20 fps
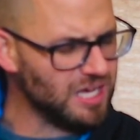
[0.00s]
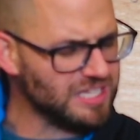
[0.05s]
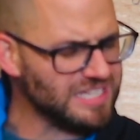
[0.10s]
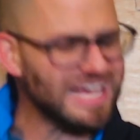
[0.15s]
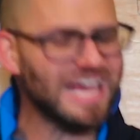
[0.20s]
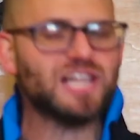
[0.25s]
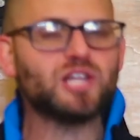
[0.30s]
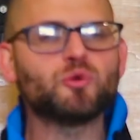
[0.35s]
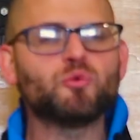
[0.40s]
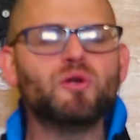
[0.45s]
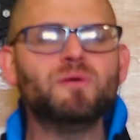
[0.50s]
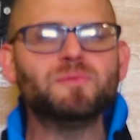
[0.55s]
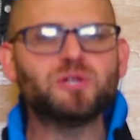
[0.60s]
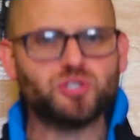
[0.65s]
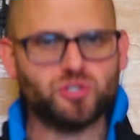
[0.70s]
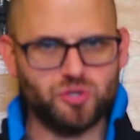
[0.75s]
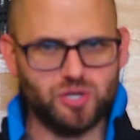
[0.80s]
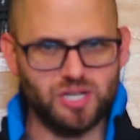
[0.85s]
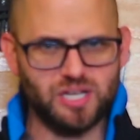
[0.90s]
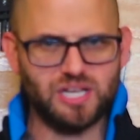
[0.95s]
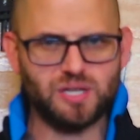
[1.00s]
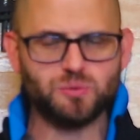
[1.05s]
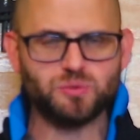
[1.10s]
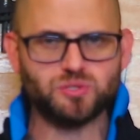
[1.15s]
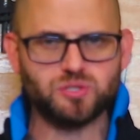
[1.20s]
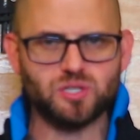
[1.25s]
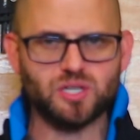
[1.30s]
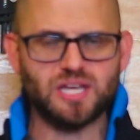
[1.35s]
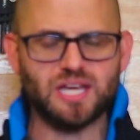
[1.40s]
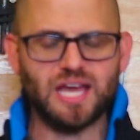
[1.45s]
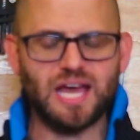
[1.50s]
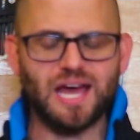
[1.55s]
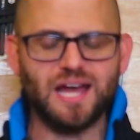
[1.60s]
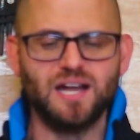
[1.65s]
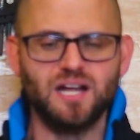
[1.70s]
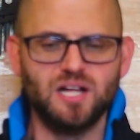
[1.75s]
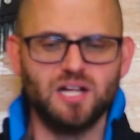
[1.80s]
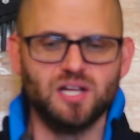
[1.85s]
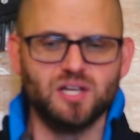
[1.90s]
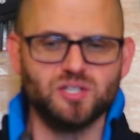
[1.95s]
calorimetry he was looking at.
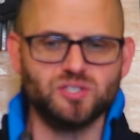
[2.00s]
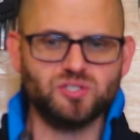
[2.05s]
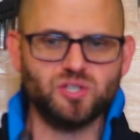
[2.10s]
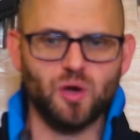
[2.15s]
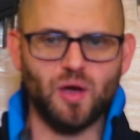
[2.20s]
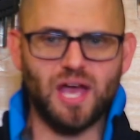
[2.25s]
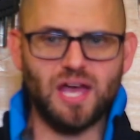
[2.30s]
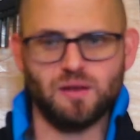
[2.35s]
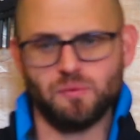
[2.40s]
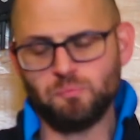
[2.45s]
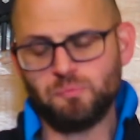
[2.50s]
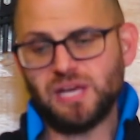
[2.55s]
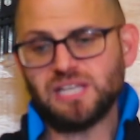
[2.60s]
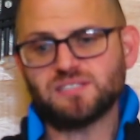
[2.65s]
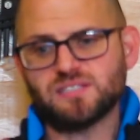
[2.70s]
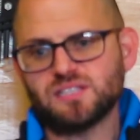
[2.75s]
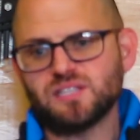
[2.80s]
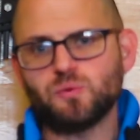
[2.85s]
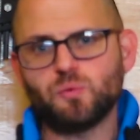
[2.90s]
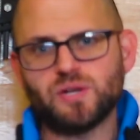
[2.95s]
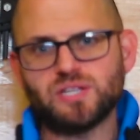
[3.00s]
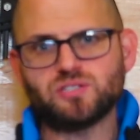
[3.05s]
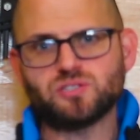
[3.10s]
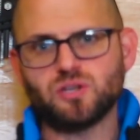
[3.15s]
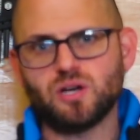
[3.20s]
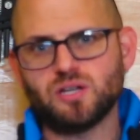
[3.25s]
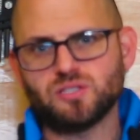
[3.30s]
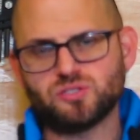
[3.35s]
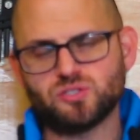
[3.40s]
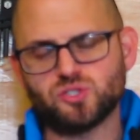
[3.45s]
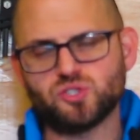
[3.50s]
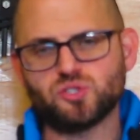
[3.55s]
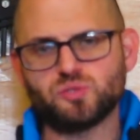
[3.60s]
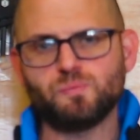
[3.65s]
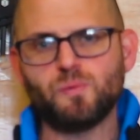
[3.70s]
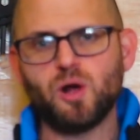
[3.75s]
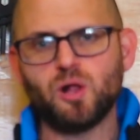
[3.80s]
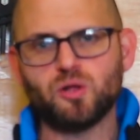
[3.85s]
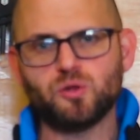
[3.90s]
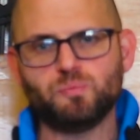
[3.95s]
So, and basically what he saw is the
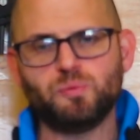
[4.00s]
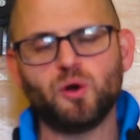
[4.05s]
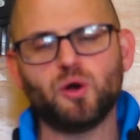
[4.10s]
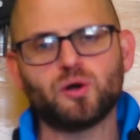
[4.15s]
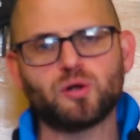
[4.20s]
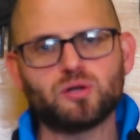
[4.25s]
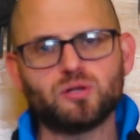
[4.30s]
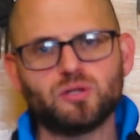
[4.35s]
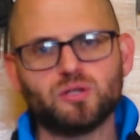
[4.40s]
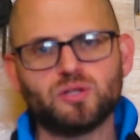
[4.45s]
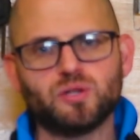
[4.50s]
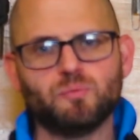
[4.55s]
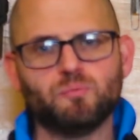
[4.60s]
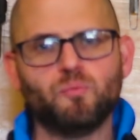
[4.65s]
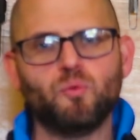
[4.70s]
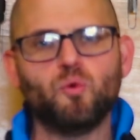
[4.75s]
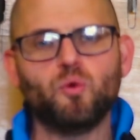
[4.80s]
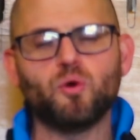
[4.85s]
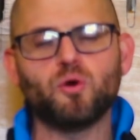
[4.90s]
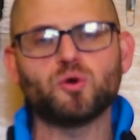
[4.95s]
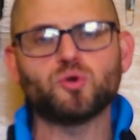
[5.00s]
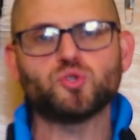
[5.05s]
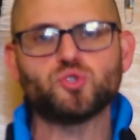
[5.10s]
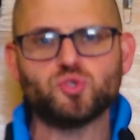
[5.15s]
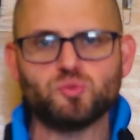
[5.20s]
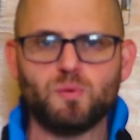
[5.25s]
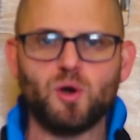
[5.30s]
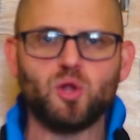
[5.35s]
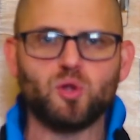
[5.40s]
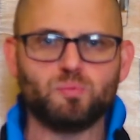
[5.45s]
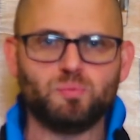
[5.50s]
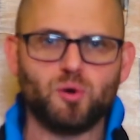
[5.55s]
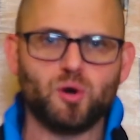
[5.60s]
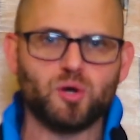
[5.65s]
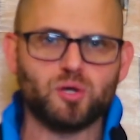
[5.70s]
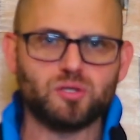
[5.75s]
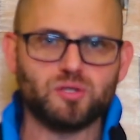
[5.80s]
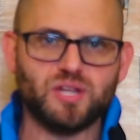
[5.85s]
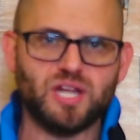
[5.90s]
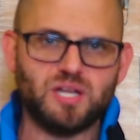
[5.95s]
smaller particle and the more smaller
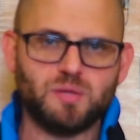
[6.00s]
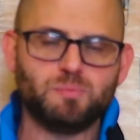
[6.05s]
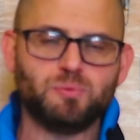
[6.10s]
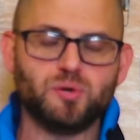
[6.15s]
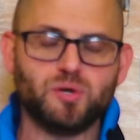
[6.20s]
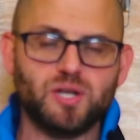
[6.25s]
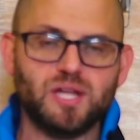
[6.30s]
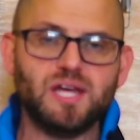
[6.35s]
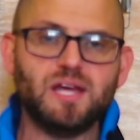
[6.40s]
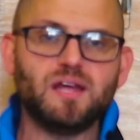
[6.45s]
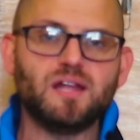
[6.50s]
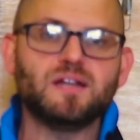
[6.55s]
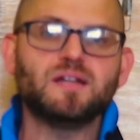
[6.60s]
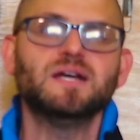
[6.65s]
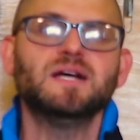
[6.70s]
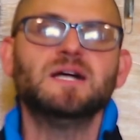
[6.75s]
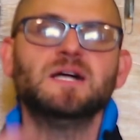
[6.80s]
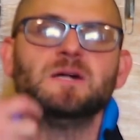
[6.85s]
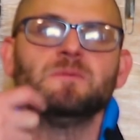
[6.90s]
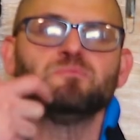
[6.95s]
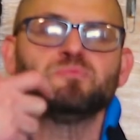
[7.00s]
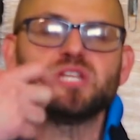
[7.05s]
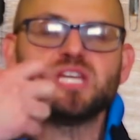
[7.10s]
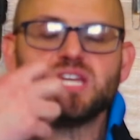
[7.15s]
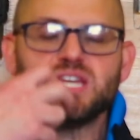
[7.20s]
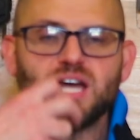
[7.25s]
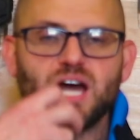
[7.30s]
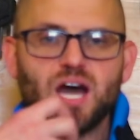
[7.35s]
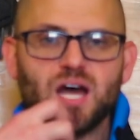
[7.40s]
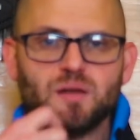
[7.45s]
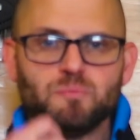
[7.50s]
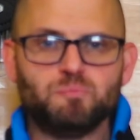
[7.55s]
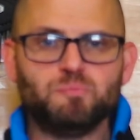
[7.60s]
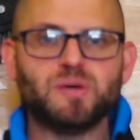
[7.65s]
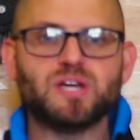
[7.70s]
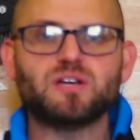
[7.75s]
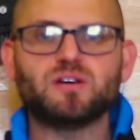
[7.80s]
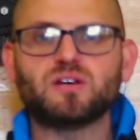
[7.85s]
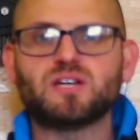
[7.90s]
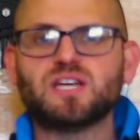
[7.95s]
particle that he put in, he got
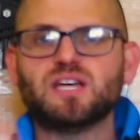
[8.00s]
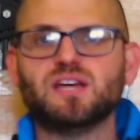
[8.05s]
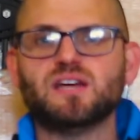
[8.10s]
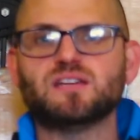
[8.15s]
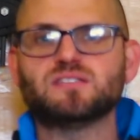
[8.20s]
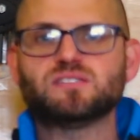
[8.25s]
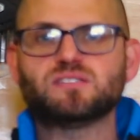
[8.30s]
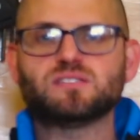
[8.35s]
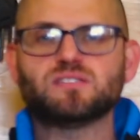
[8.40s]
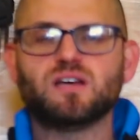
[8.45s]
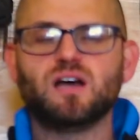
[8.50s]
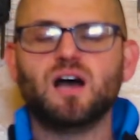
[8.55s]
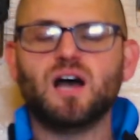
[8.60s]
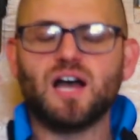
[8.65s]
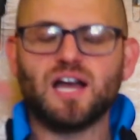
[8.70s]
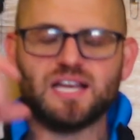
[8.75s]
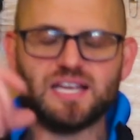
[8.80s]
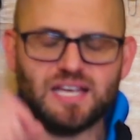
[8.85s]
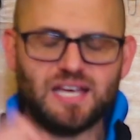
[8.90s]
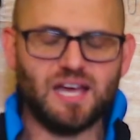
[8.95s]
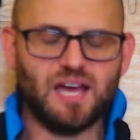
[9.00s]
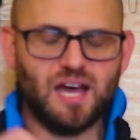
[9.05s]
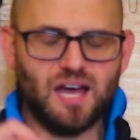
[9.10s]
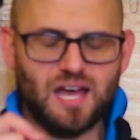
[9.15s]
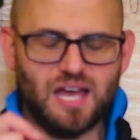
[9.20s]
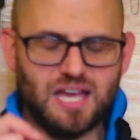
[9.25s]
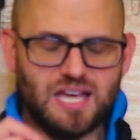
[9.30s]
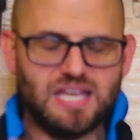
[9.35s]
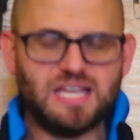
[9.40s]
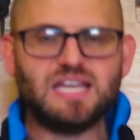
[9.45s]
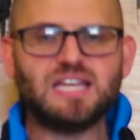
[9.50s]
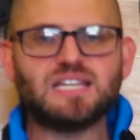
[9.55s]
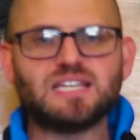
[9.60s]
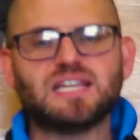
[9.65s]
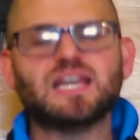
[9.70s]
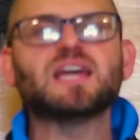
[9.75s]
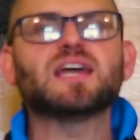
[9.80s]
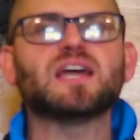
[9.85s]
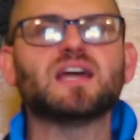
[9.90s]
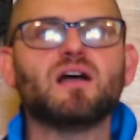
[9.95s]
bigger kicks, heat
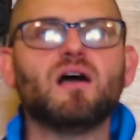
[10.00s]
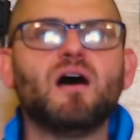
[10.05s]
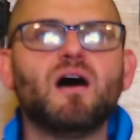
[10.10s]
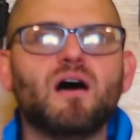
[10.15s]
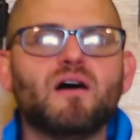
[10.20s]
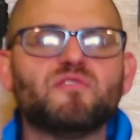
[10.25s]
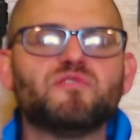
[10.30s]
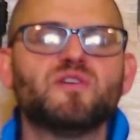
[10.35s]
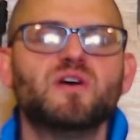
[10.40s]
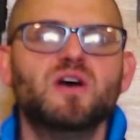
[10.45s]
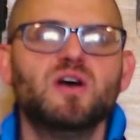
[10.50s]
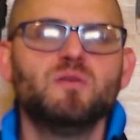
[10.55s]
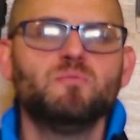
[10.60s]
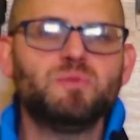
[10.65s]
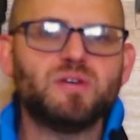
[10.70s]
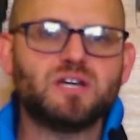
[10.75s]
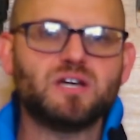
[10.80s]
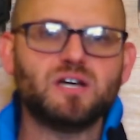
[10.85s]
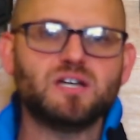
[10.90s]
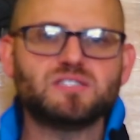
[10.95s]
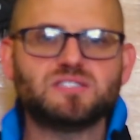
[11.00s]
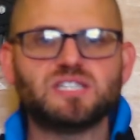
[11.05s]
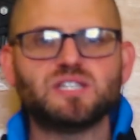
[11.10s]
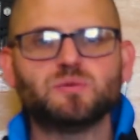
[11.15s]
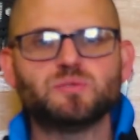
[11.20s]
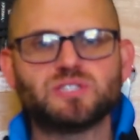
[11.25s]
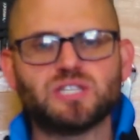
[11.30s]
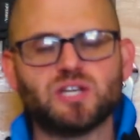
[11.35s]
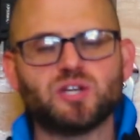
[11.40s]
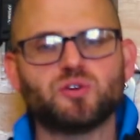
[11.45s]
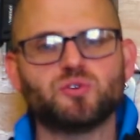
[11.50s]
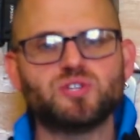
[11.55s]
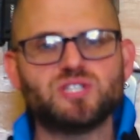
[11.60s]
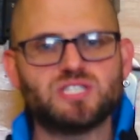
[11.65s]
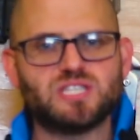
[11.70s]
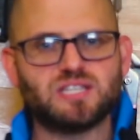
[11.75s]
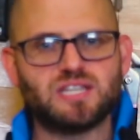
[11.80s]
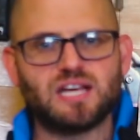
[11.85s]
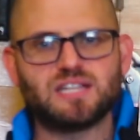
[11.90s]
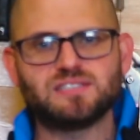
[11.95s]
kicking off, because he was
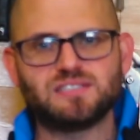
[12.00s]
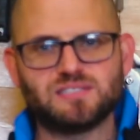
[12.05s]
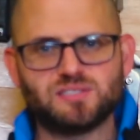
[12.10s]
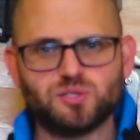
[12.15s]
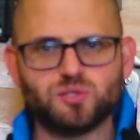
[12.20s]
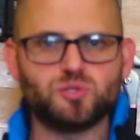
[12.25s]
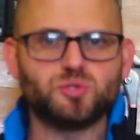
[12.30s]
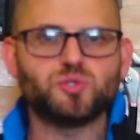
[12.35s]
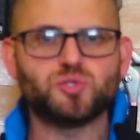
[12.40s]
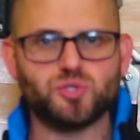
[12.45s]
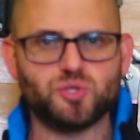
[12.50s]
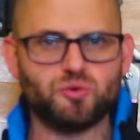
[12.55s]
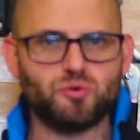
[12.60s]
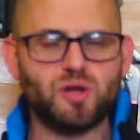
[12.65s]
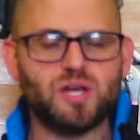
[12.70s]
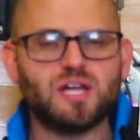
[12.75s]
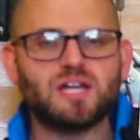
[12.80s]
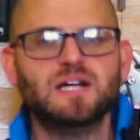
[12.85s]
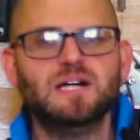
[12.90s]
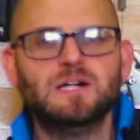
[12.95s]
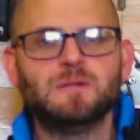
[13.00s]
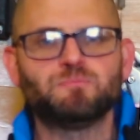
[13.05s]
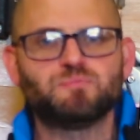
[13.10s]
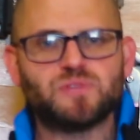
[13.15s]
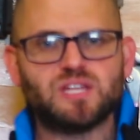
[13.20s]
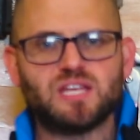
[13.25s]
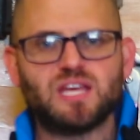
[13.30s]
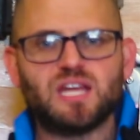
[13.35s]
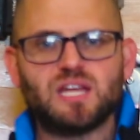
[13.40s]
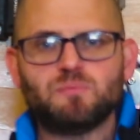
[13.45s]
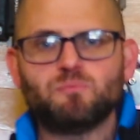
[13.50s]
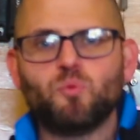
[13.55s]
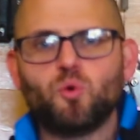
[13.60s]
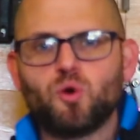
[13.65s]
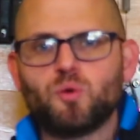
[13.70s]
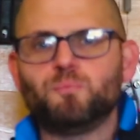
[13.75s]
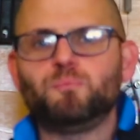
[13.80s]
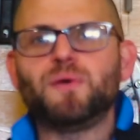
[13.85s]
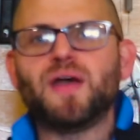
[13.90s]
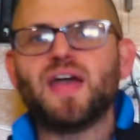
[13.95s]
increasing that dissolution rate and getting
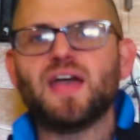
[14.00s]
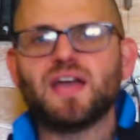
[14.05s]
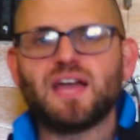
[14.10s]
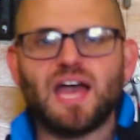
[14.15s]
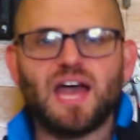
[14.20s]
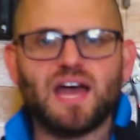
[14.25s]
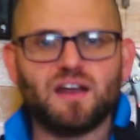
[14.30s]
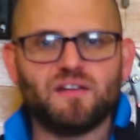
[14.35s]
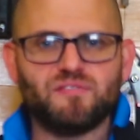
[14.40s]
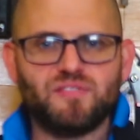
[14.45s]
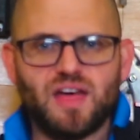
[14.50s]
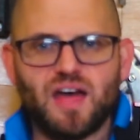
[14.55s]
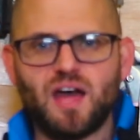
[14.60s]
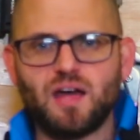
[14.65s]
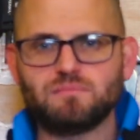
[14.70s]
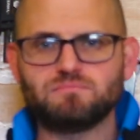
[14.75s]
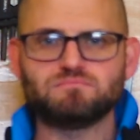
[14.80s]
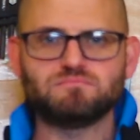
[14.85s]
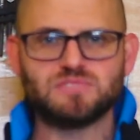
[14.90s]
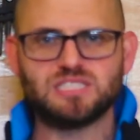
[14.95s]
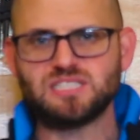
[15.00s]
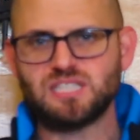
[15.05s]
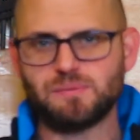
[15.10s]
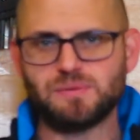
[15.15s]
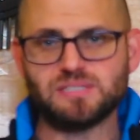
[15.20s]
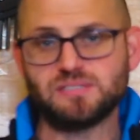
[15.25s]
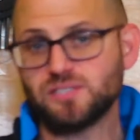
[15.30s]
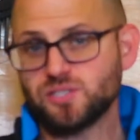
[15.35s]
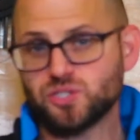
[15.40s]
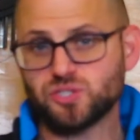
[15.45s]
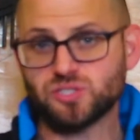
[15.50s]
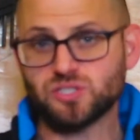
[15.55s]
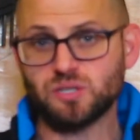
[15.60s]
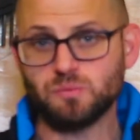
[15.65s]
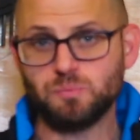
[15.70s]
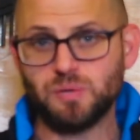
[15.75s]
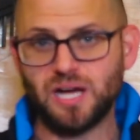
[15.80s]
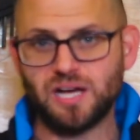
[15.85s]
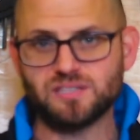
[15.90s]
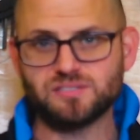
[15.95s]
more bang out of that cementitious
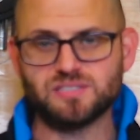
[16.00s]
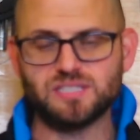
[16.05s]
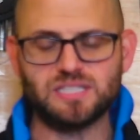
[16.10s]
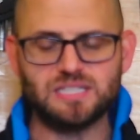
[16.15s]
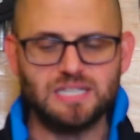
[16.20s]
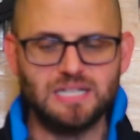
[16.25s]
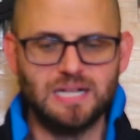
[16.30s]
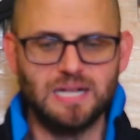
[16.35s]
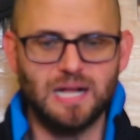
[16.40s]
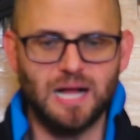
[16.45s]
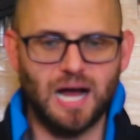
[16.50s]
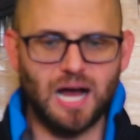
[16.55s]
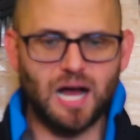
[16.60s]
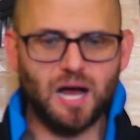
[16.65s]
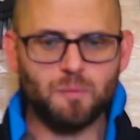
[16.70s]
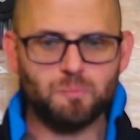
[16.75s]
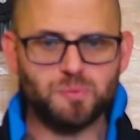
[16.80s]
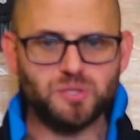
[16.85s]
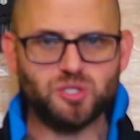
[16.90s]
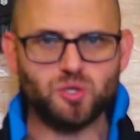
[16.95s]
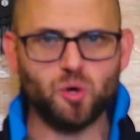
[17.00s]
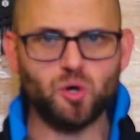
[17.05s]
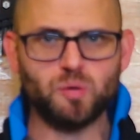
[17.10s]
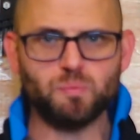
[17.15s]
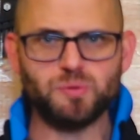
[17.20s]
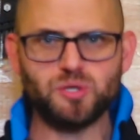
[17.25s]
composite. Bjorn